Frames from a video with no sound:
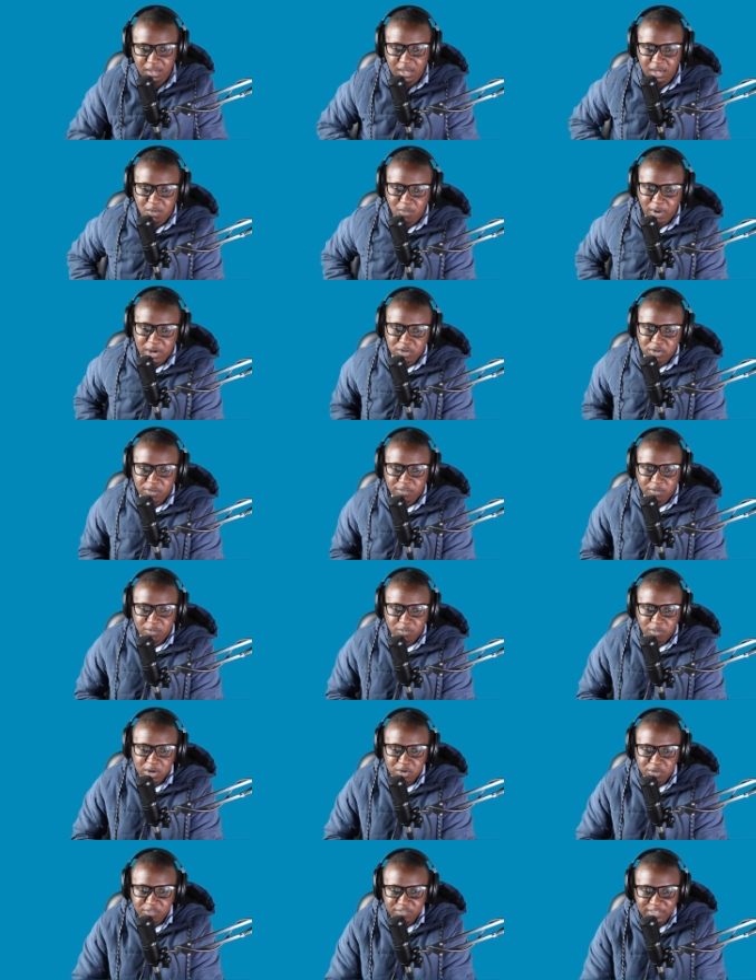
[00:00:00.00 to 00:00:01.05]
One
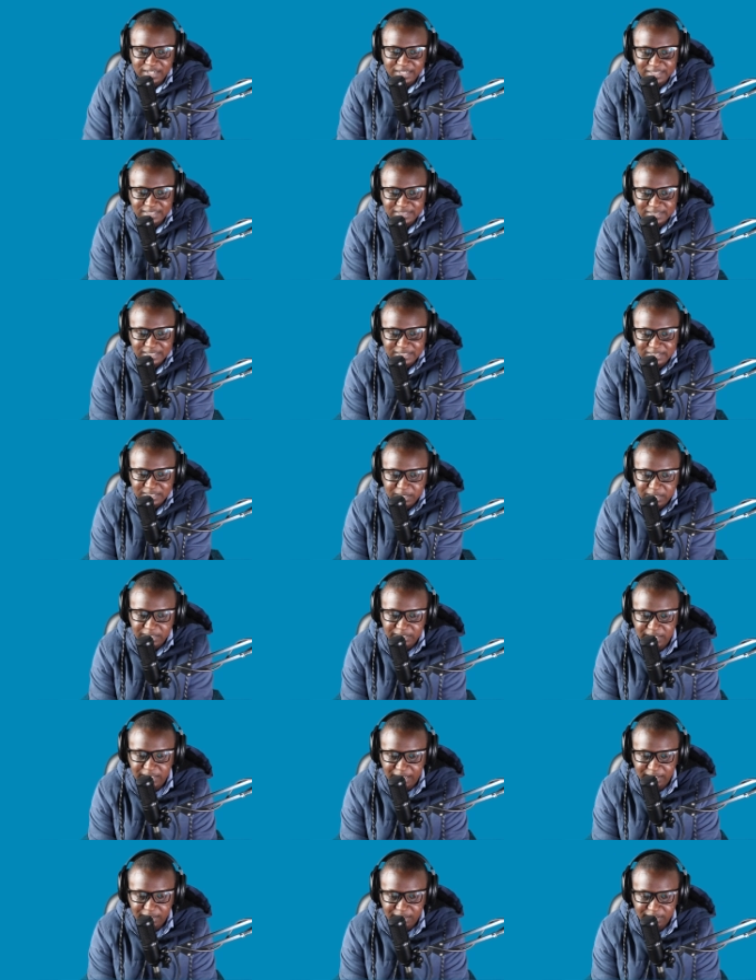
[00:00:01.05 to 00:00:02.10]
of the risks
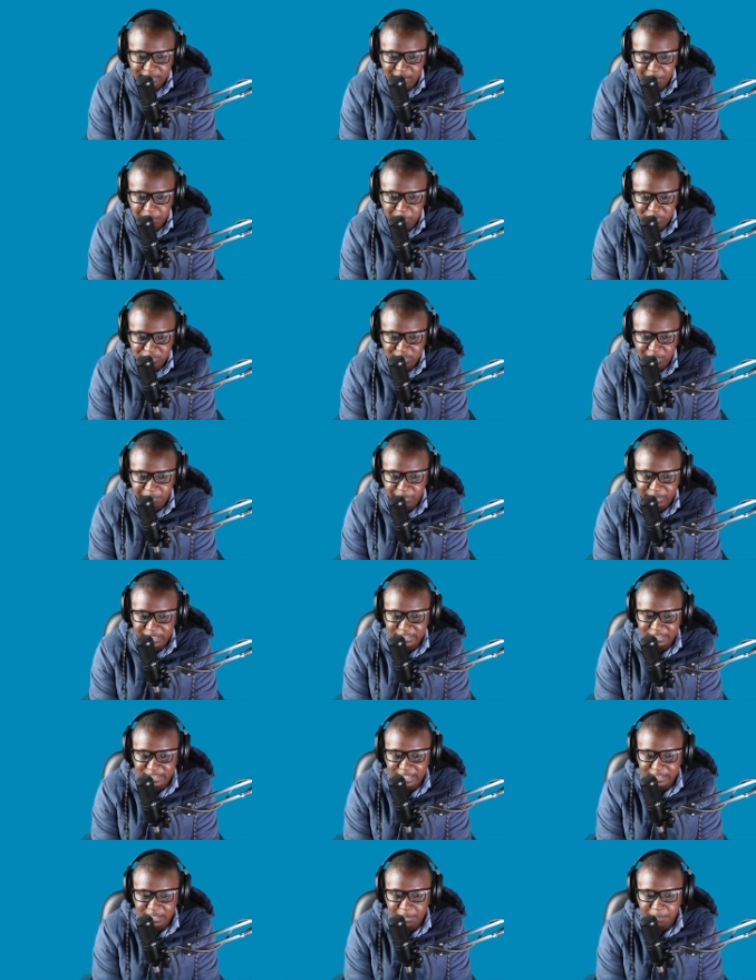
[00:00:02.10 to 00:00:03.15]
is the possibility
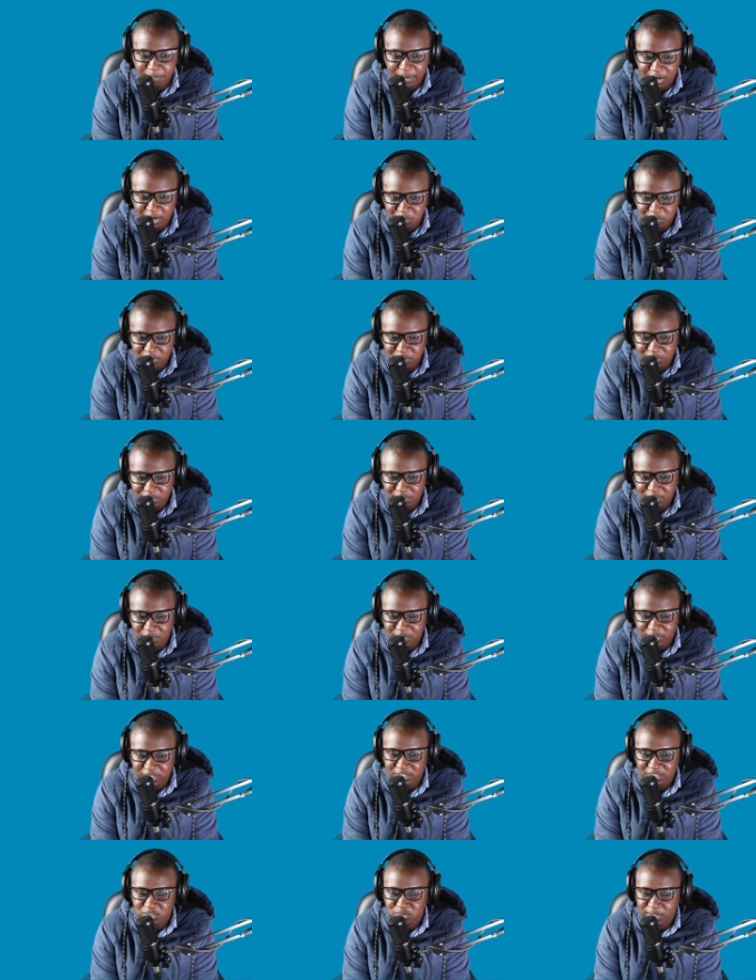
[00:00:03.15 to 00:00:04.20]
that the balloon or
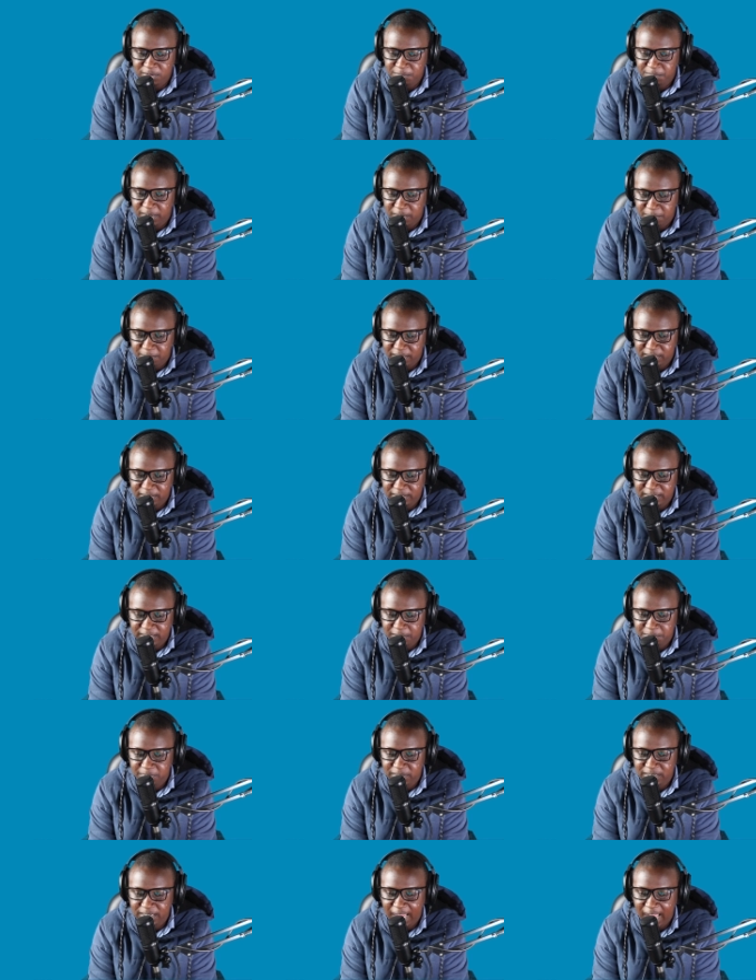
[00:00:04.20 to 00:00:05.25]
residual payment can
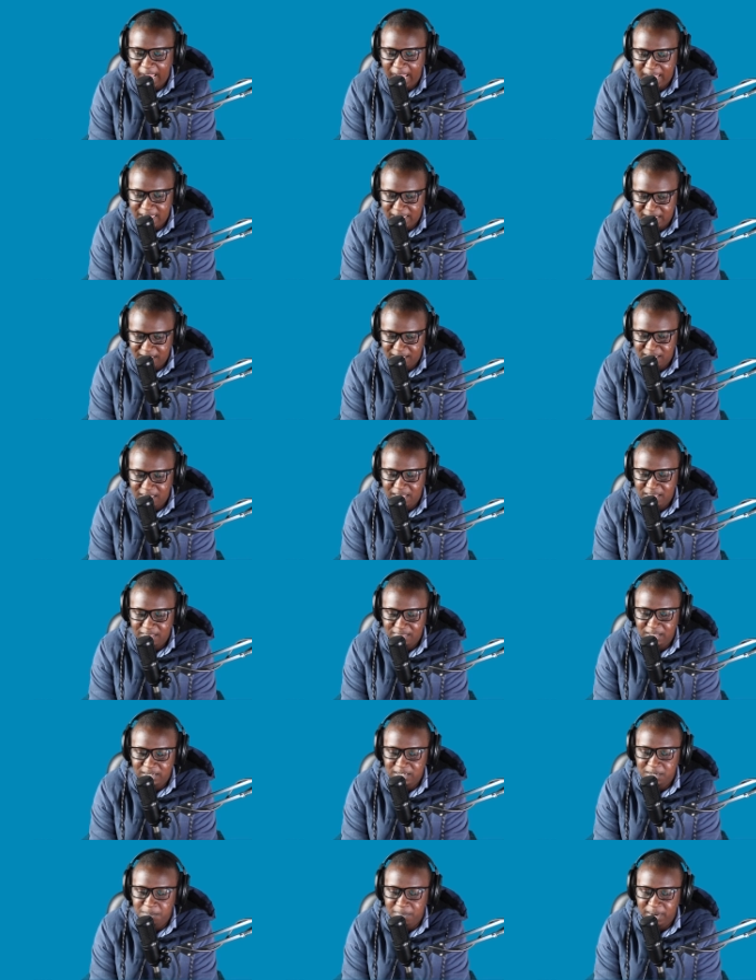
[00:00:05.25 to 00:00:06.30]
be higher than
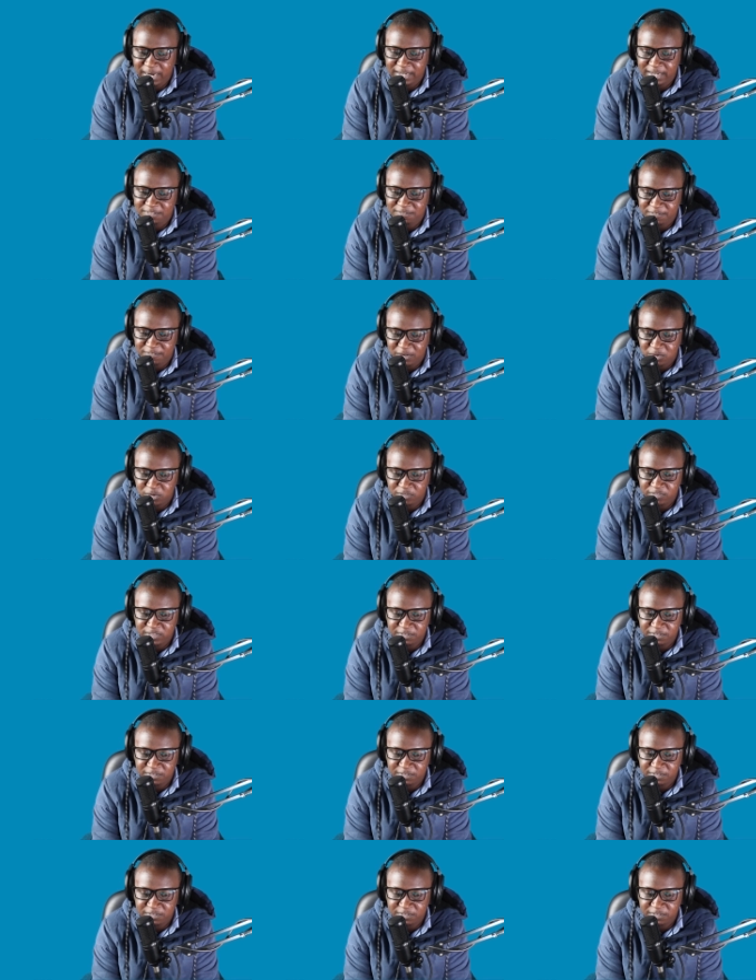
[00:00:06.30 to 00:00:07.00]
the market value of the